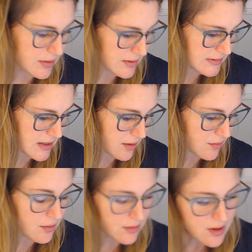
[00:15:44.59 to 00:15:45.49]
the
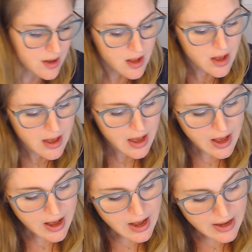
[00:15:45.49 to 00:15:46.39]
sacral.
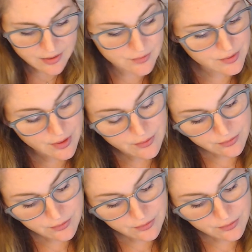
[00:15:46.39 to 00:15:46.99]
I don't know,